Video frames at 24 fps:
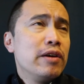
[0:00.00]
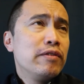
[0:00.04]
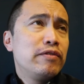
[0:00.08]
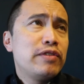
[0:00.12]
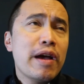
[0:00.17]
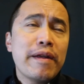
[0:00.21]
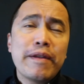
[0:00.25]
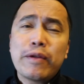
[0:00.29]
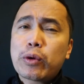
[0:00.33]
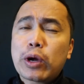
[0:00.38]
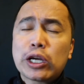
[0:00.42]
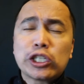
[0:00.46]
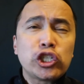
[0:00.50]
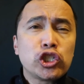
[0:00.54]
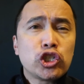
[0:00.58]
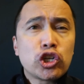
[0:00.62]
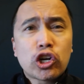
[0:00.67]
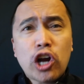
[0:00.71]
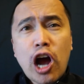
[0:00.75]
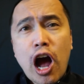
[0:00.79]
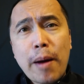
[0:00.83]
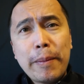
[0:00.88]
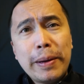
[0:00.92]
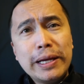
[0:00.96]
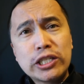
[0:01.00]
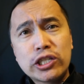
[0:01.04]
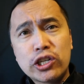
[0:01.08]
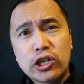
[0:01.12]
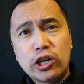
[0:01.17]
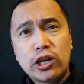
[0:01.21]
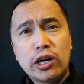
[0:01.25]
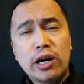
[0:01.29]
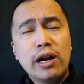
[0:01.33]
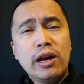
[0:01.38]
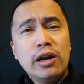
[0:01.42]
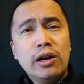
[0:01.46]
If you got any questions or comments
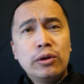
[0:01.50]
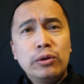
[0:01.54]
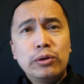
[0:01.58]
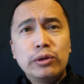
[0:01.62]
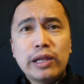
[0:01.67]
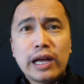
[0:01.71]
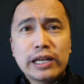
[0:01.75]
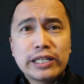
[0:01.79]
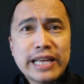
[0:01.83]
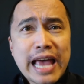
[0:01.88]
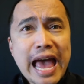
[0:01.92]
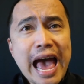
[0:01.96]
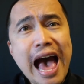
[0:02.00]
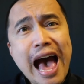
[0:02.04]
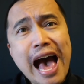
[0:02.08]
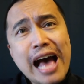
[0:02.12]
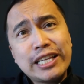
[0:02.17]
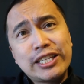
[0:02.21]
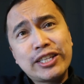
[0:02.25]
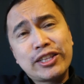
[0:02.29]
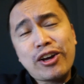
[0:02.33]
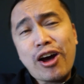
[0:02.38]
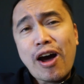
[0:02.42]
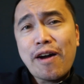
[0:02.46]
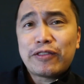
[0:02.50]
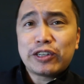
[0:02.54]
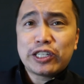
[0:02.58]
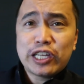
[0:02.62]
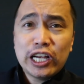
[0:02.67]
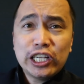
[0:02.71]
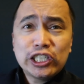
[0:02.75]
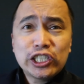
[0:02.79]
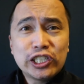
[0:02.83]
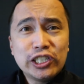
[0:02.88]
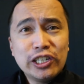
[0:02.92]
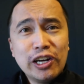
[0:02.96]
or would like to add to the
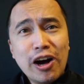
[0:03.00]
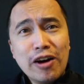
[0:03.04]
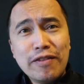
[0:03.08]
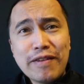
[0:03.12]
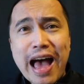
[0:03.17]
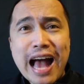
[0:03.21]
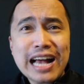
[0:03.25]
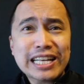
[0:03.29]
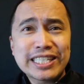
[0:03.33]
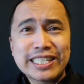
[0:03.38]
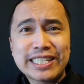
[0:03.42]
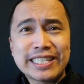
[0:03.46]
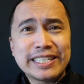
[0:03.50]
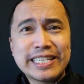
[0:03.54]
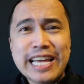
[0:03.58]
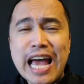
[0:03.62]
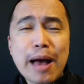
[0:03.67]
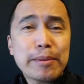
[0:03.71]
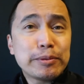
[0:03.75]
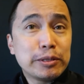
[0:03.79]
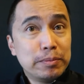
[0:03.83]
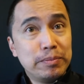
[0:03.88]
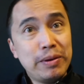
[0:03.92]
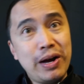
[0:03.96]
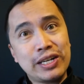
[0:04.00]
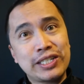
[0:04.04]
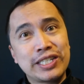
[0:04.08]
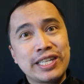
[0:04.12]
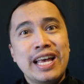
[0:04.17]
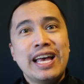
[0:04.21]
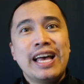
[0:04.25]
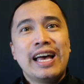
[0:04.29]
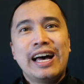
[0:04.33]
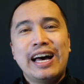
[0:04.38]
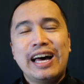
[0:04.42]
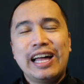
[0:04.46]
conversation of accents and taps and
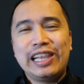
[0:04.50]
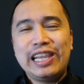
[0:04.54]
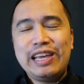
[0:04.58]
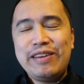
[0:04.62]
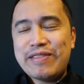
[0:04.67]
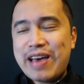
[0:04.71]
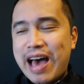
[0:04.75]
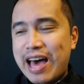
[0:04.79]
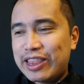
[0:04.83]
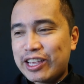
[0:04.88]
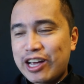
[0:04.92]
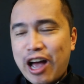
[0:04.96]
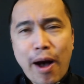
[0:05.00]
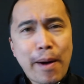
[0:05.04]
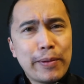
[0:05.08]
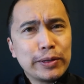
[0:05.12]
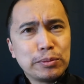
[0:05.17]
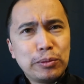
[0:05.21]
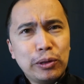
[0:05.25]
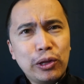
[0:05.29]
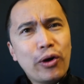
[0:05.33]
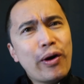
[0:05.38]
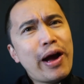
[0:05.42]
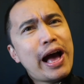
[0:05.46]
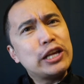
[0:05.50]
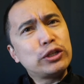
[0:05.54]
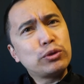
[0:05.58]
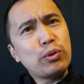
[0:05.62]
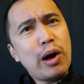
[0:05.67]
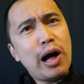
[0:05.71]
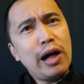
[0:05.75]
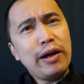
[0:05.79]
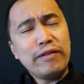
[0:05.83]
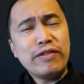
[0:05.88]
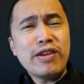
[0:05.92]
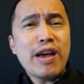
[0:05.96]
bucks, leave that in the comments below as well.